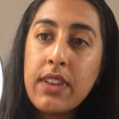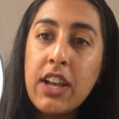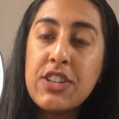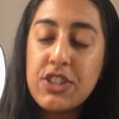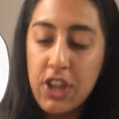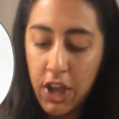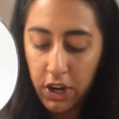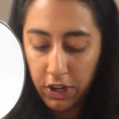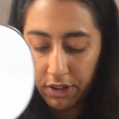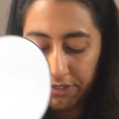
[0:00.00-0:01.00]
A
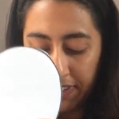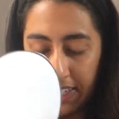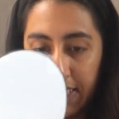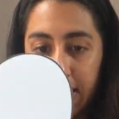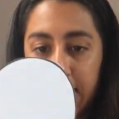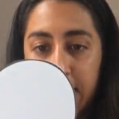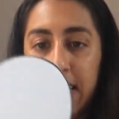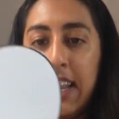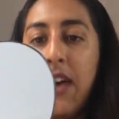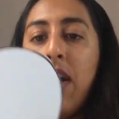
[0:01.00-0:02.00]
circle.
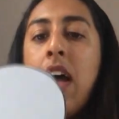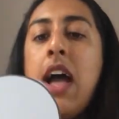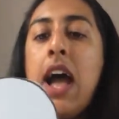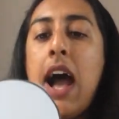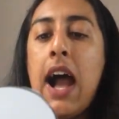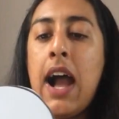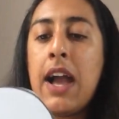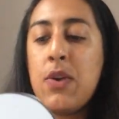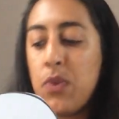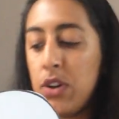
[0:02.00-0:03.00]
Fantastic. Now,
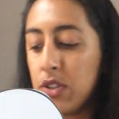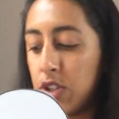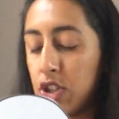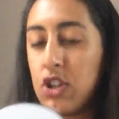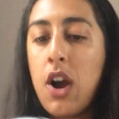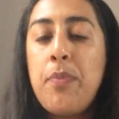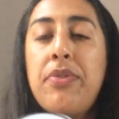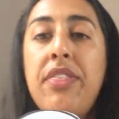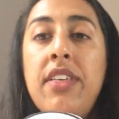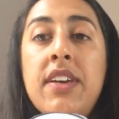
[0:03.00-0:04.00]
I want to chop
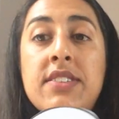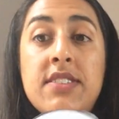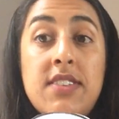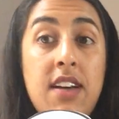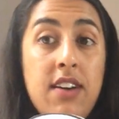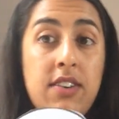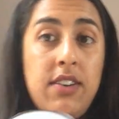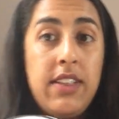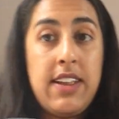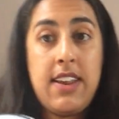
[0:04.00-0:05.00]
this
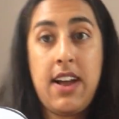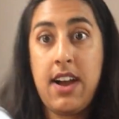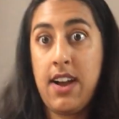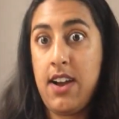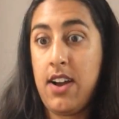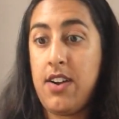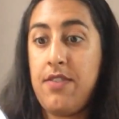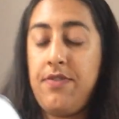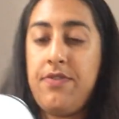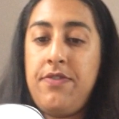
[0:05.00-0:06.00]
circle in
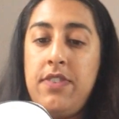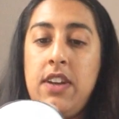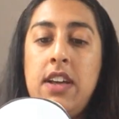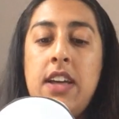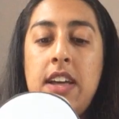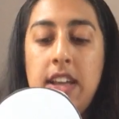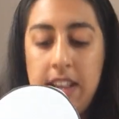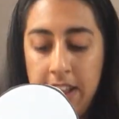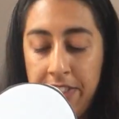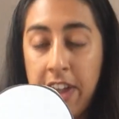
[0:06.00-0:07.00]
half.
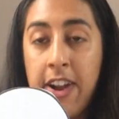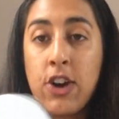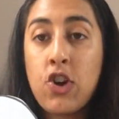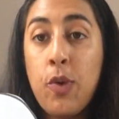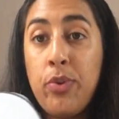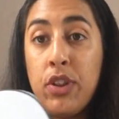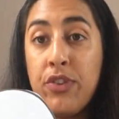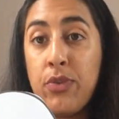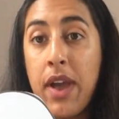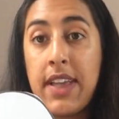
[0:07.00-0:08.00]
Now there are a couple
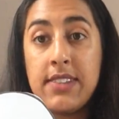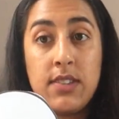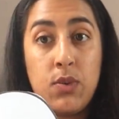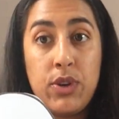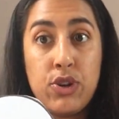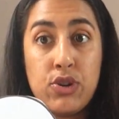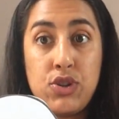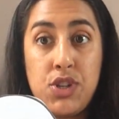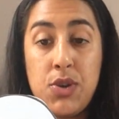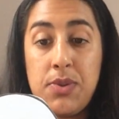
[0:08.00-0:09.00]
of ways that we could
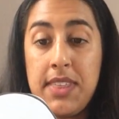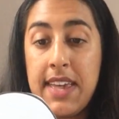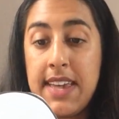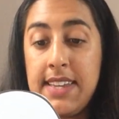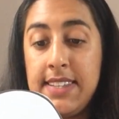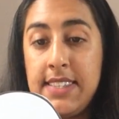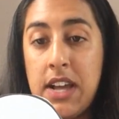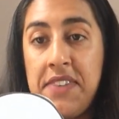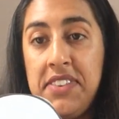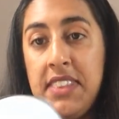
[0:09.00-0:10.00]
do this, so
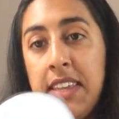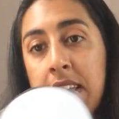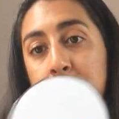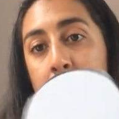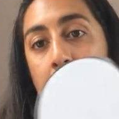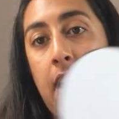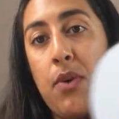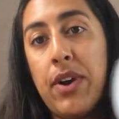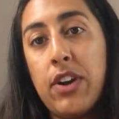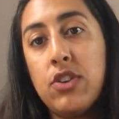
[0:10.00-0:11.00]
have a think about how
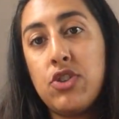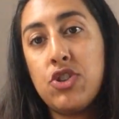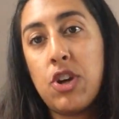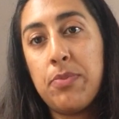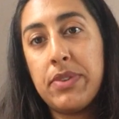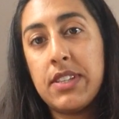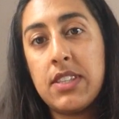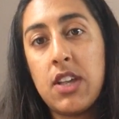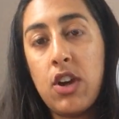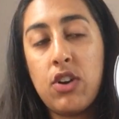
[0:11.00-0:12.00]
we're going to chop this
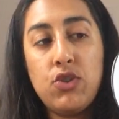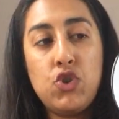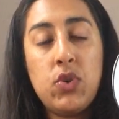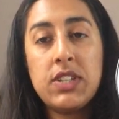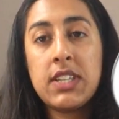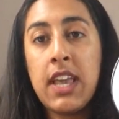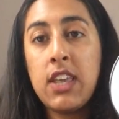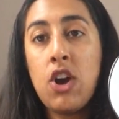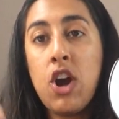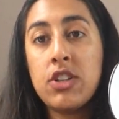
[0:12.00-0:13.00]
circle. Do you want to get
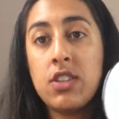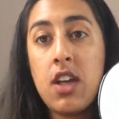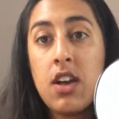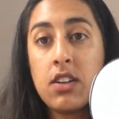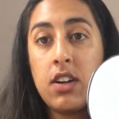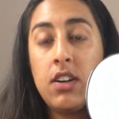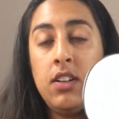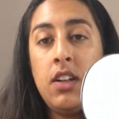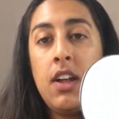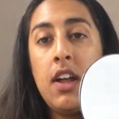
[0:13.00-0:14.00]
your
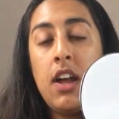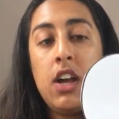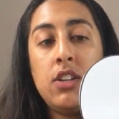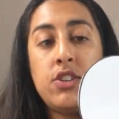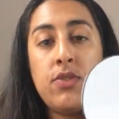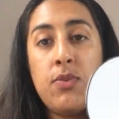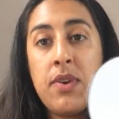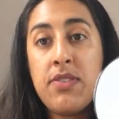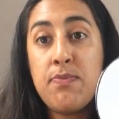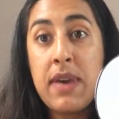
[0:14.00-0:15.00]
circle and do it
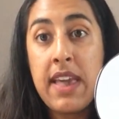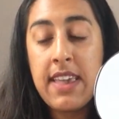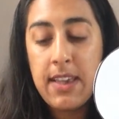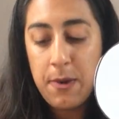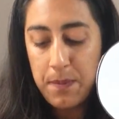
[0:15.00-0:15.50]
with me?